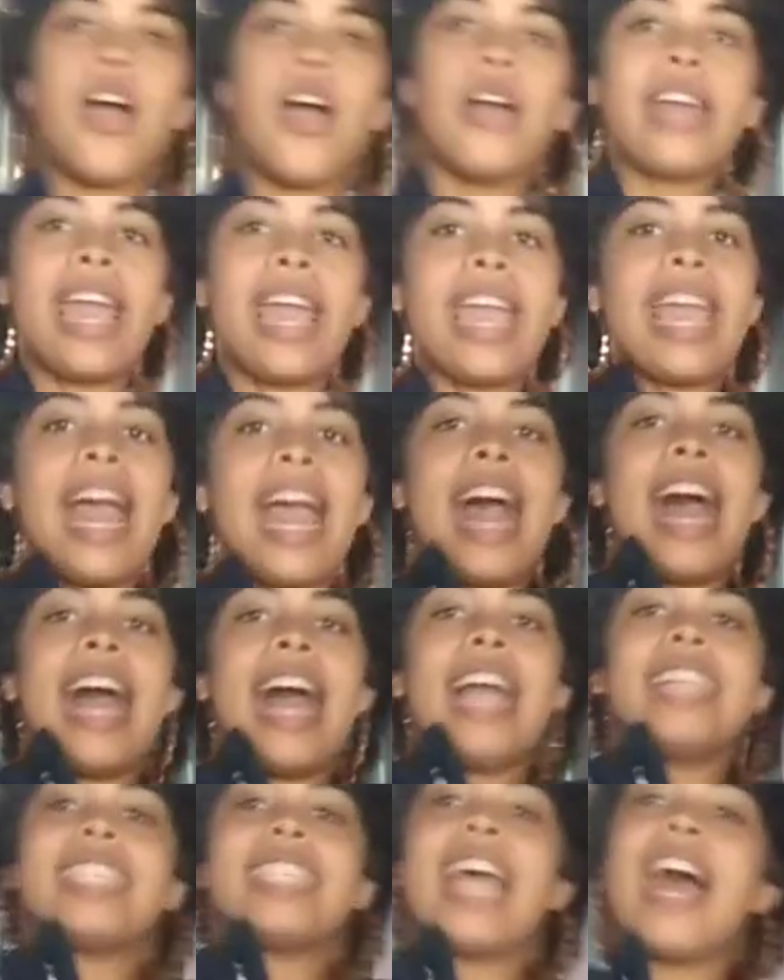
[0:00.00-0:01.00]
Okay
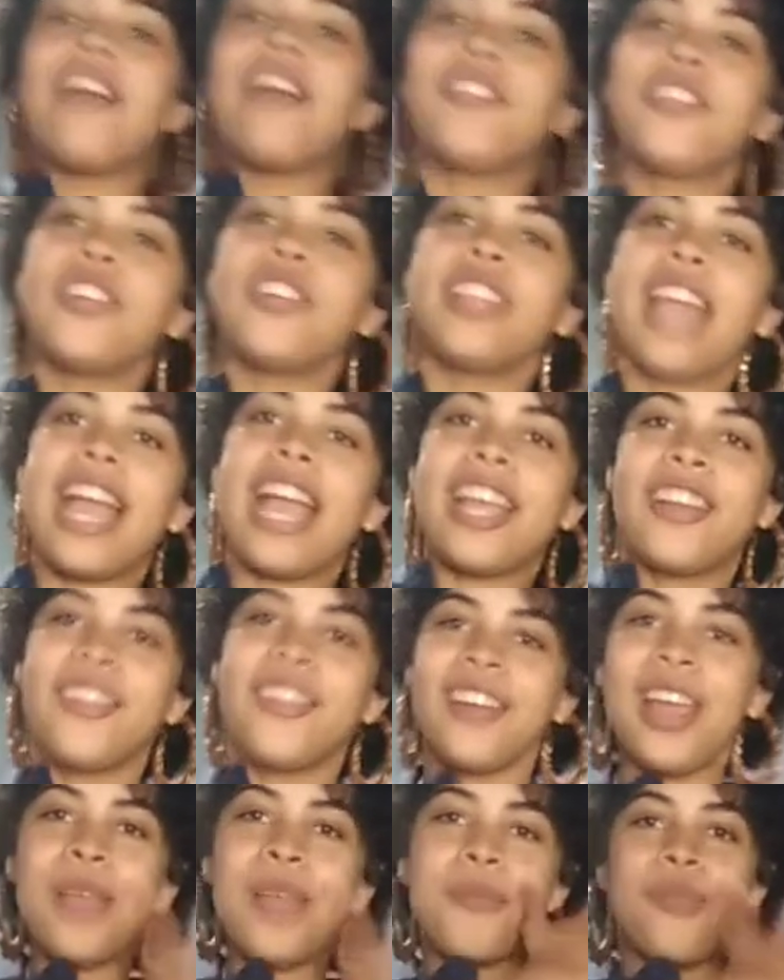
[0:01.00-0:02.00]
guys, after that
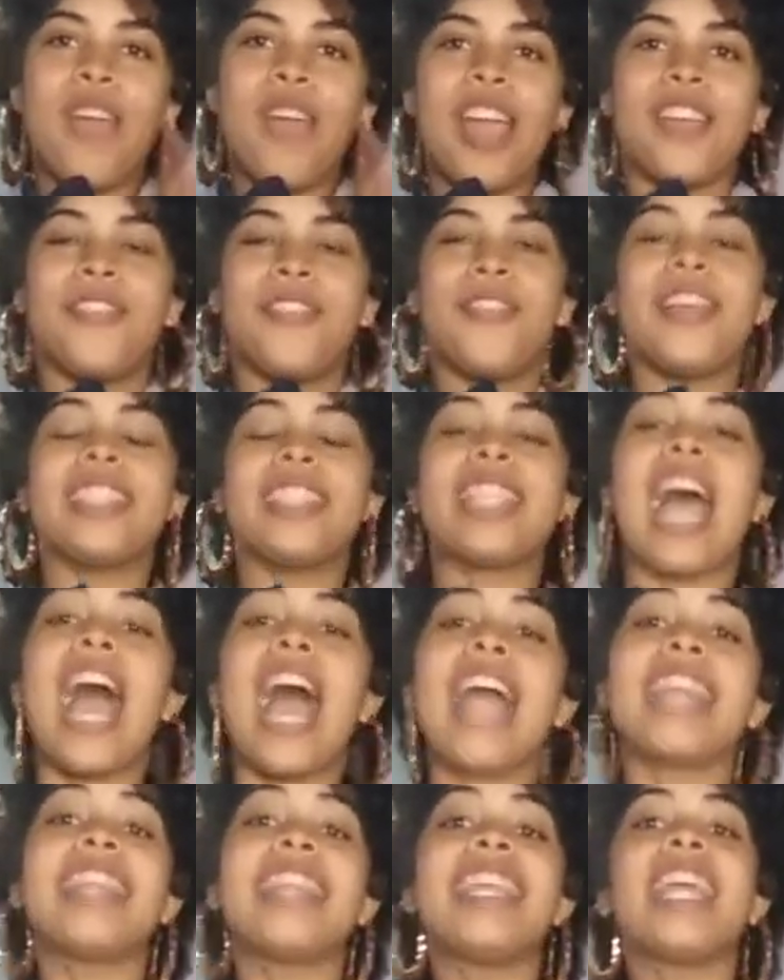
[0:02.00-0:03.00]
great breakfast,
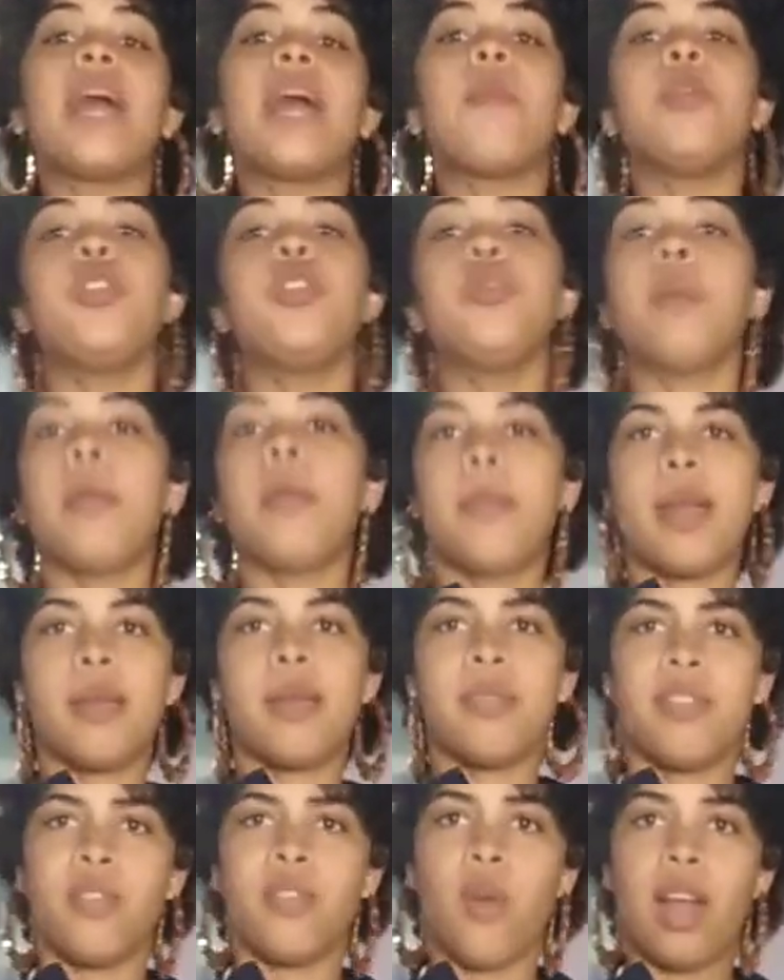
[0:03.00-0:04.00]
I think I'm gonna do my
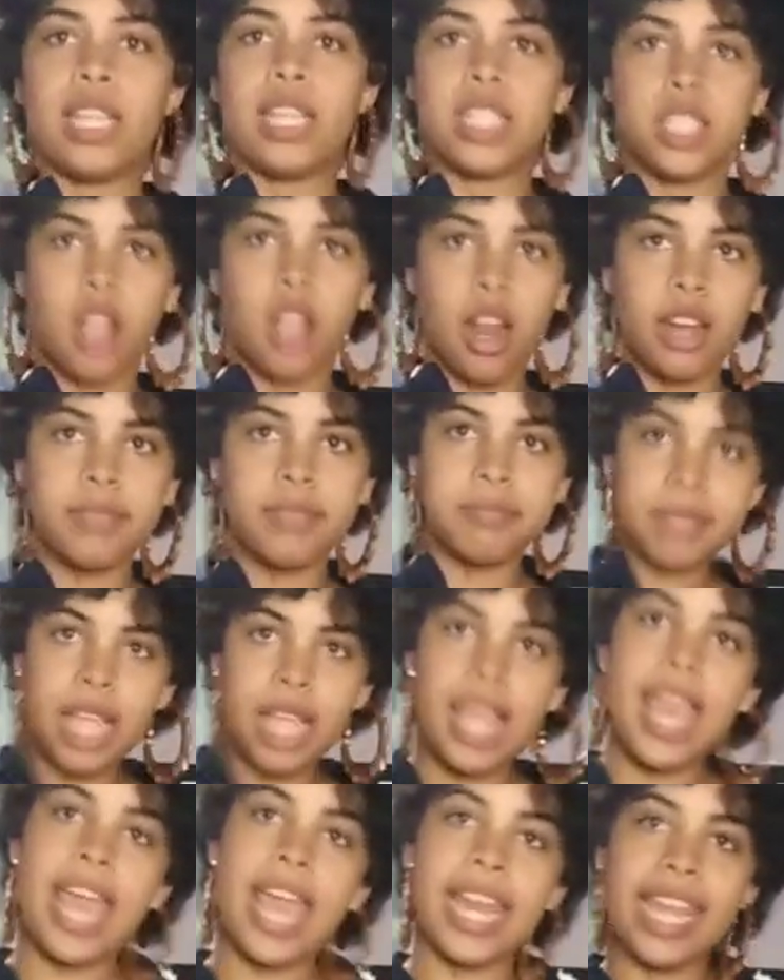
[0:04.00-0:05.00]
bed before I start
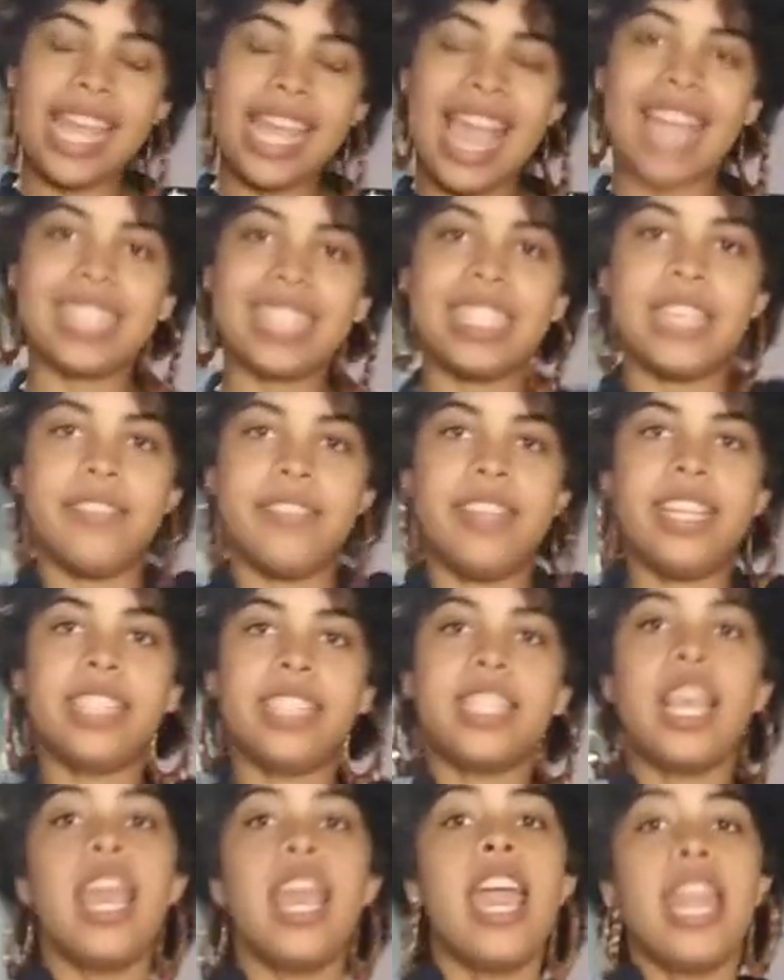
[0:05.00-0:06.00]
any
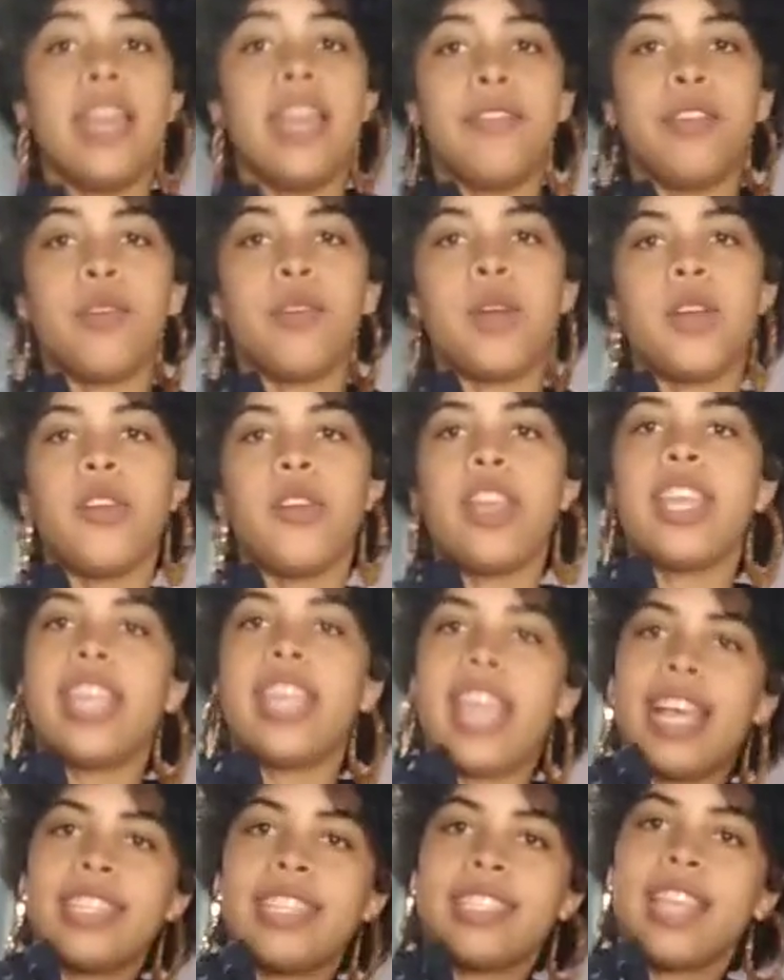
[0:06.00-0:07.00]
activities. And if you're
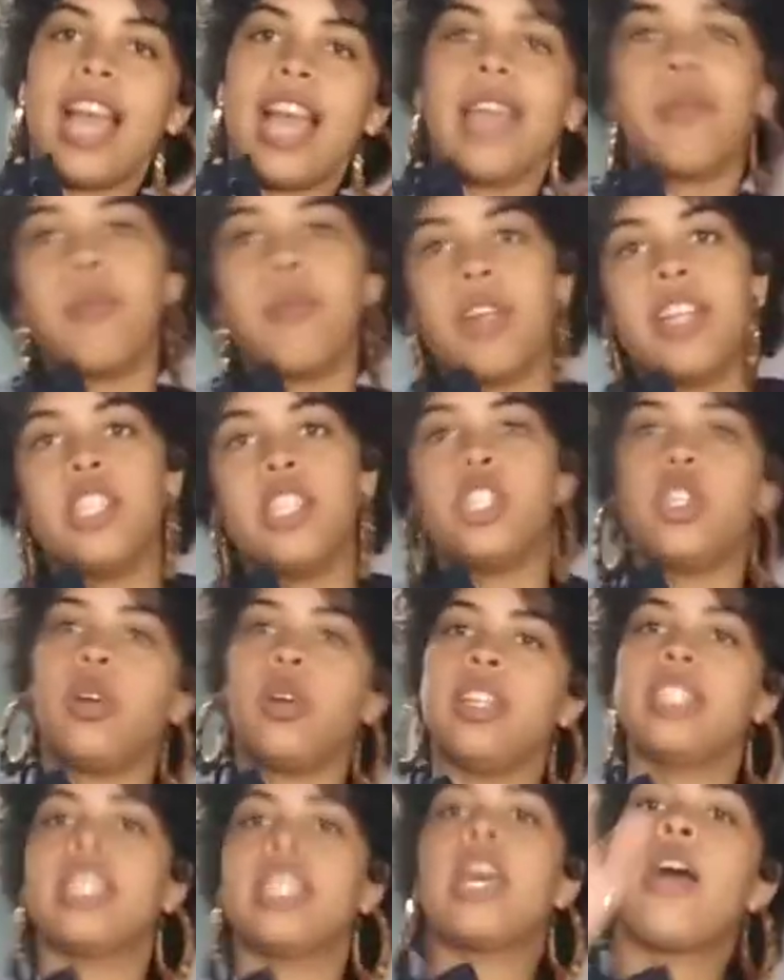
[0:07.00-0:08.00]
wondering, yes, I'm wearing
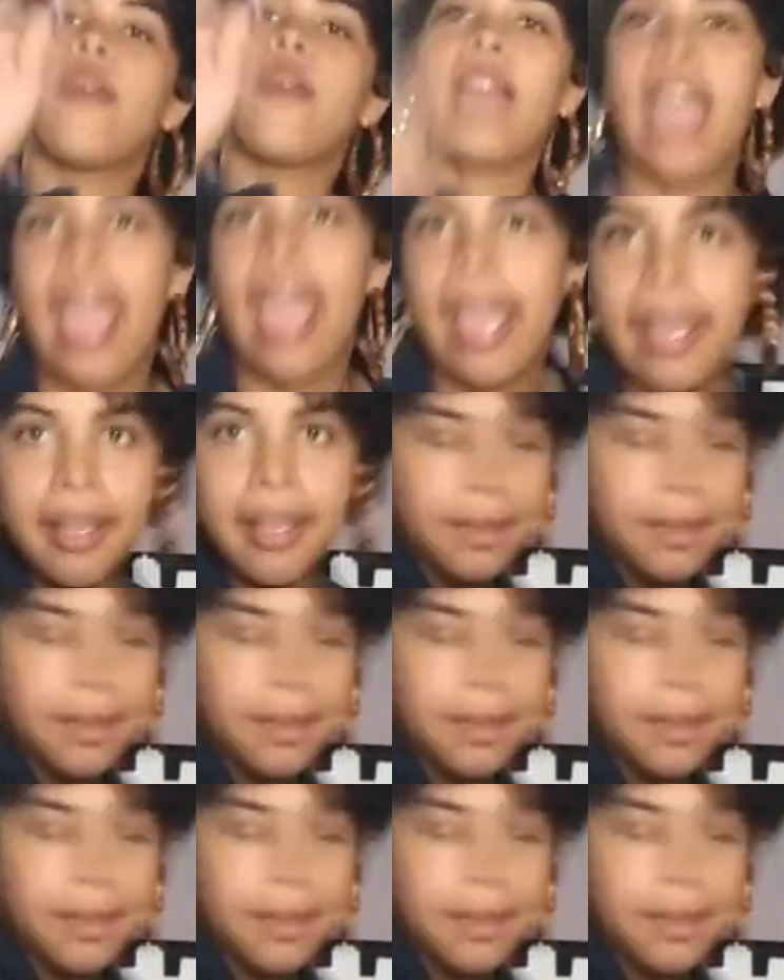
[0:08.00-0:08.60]
shorts. Okay.